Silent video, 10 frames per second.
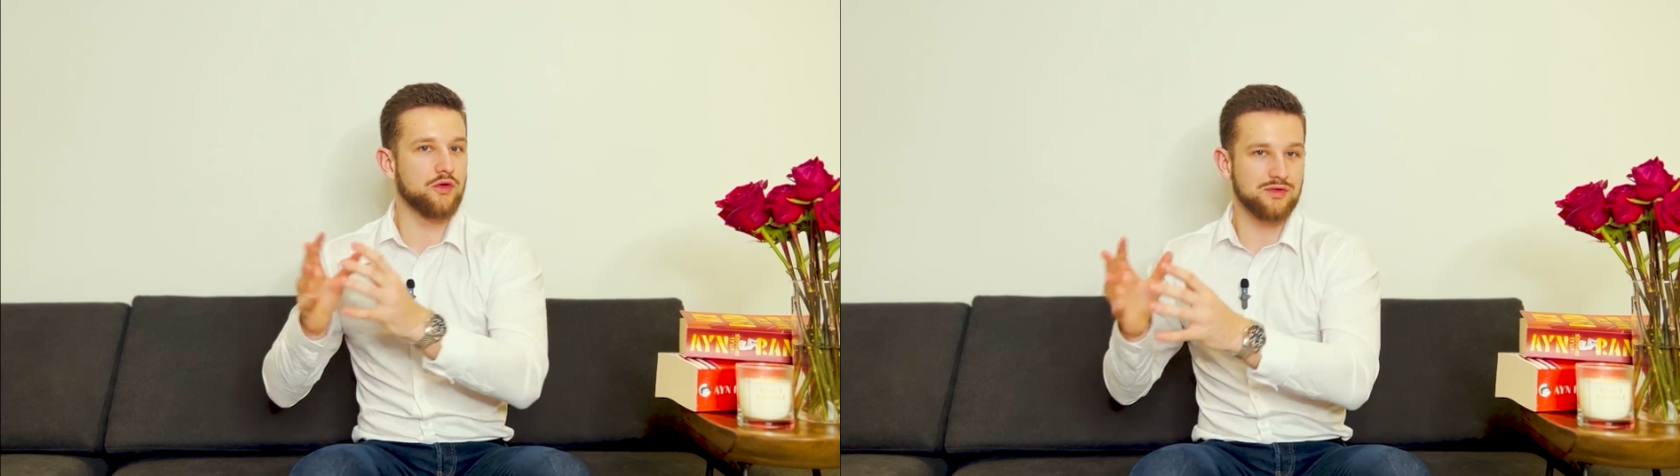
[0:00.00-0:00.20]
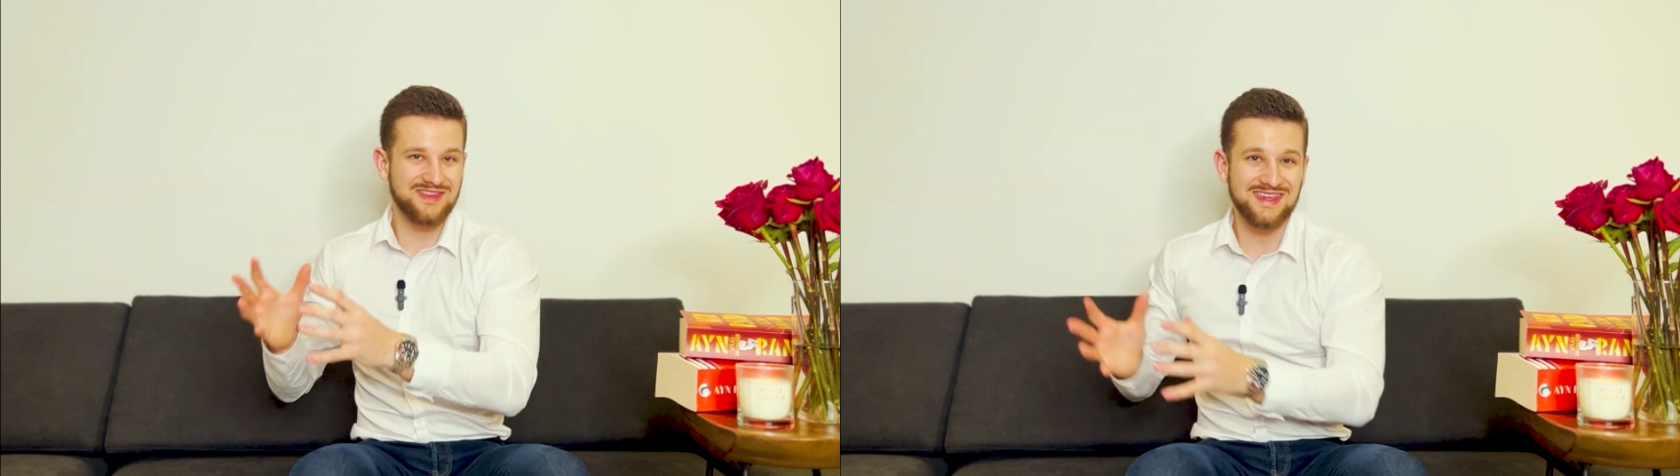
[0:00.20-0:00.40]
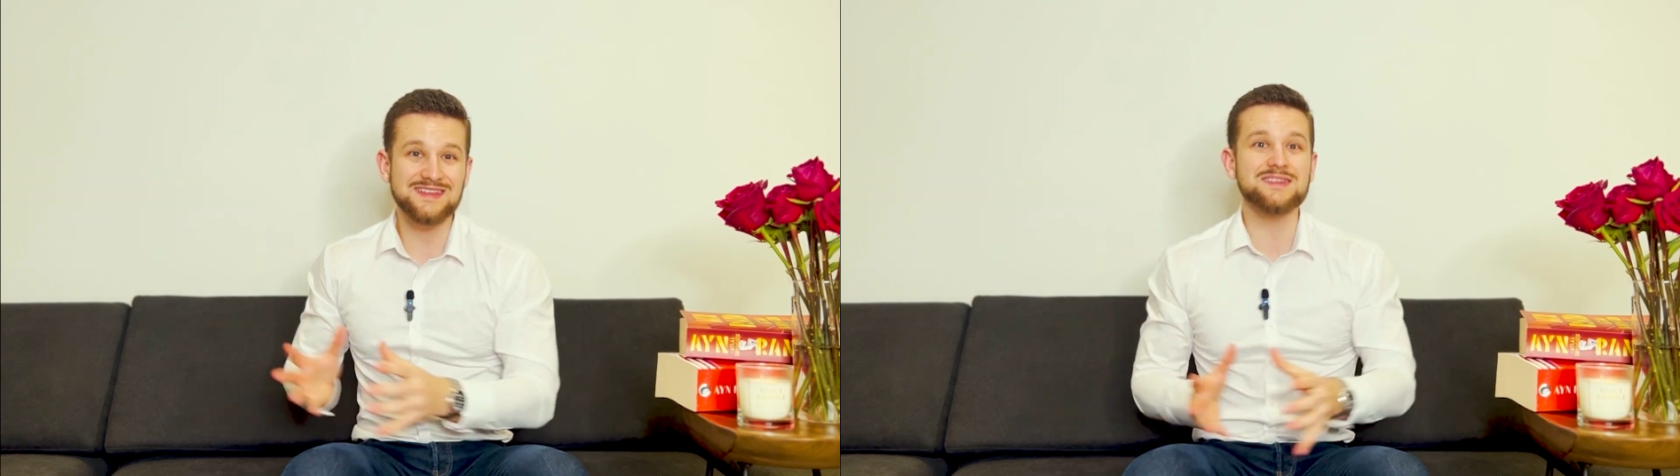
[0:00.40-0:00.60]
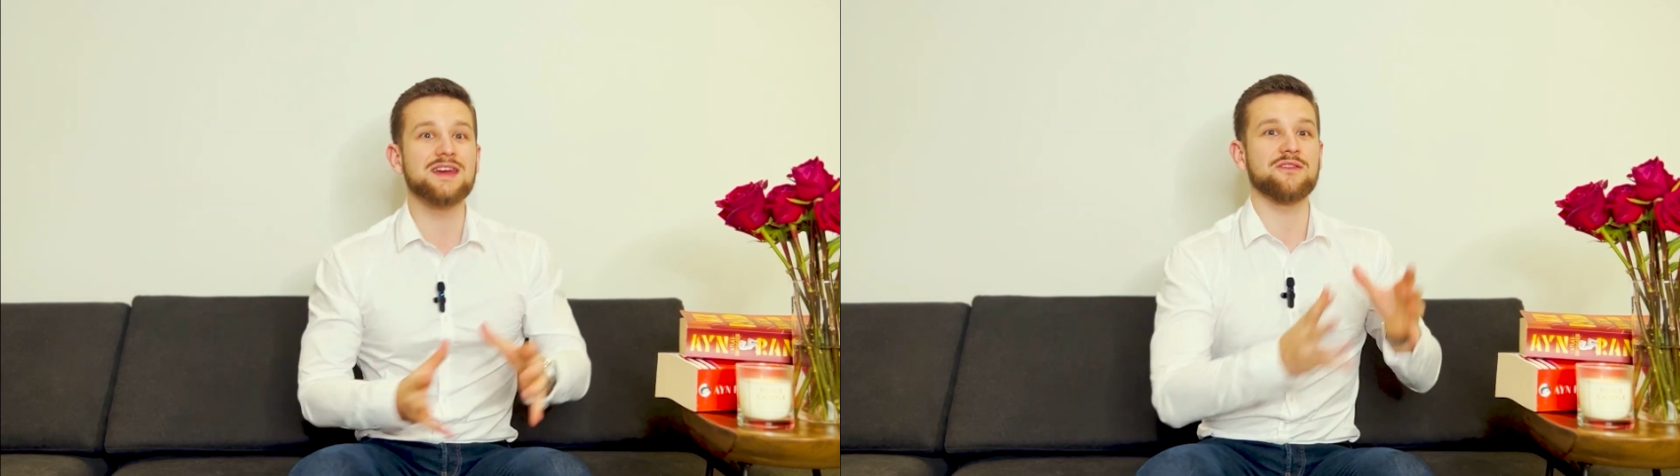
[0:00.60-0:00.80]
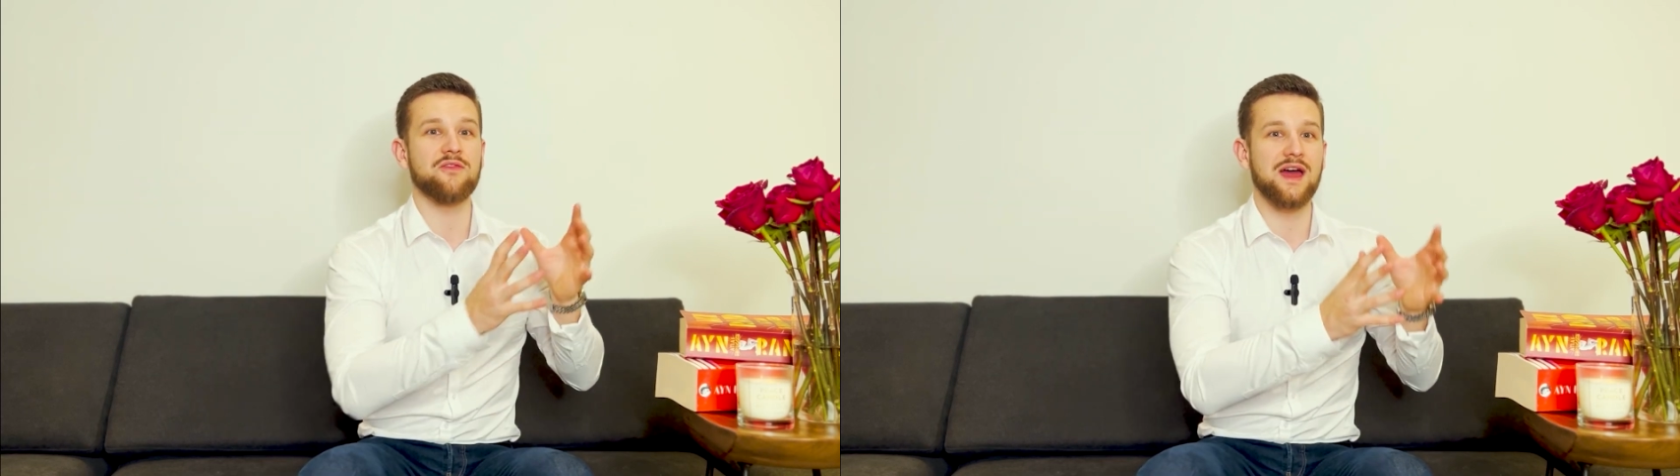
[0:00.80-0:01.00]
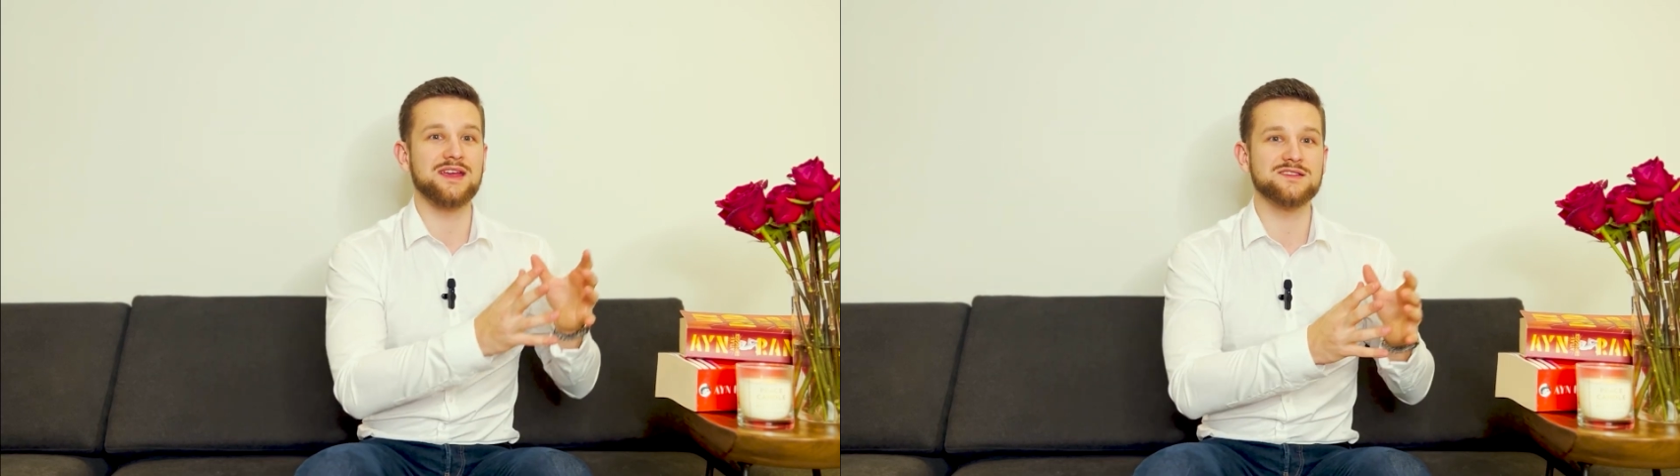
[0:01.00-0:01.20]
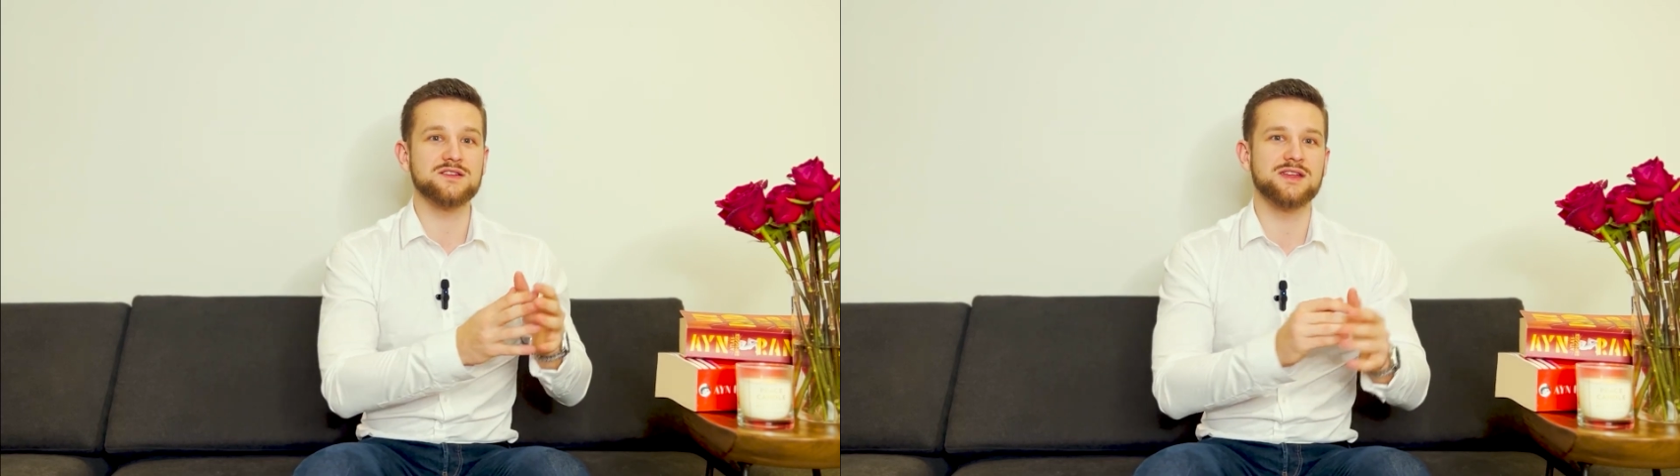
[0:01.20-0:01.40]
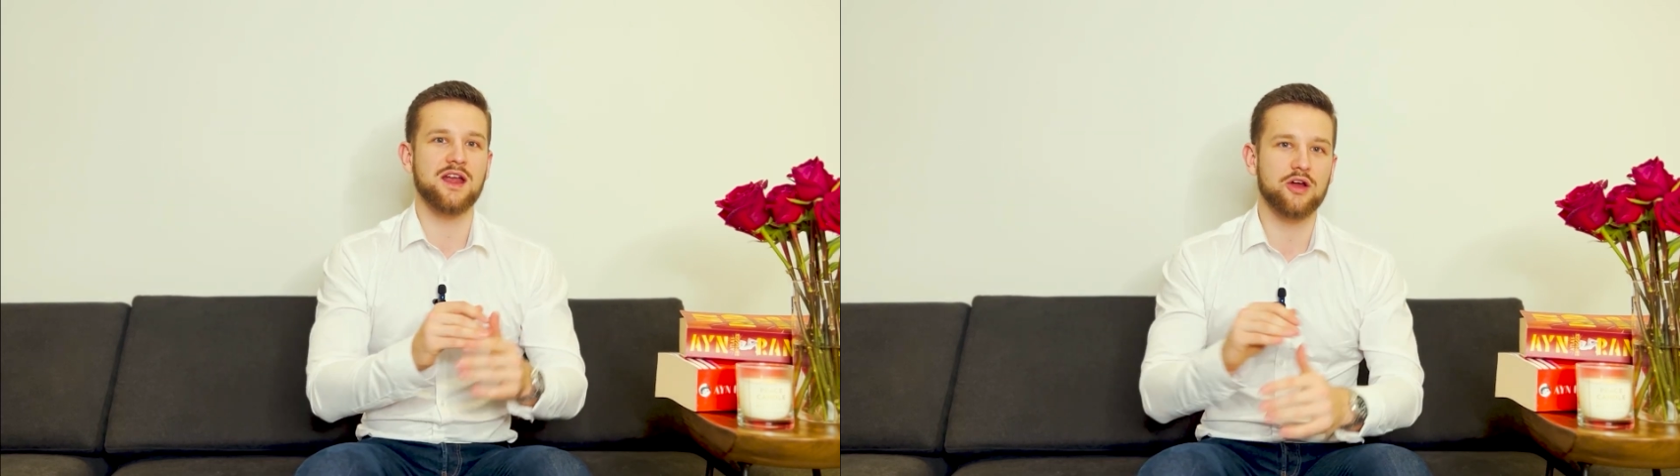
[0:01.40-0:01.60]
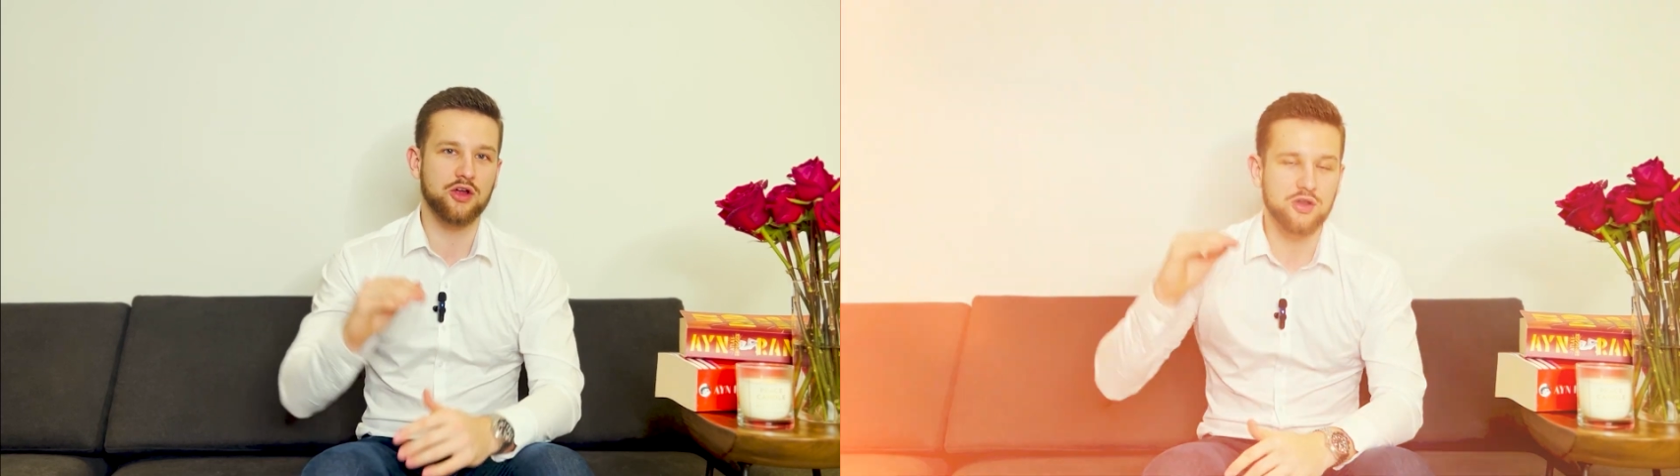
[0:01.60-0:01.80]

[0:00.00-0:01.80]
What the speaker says: to these advisors that are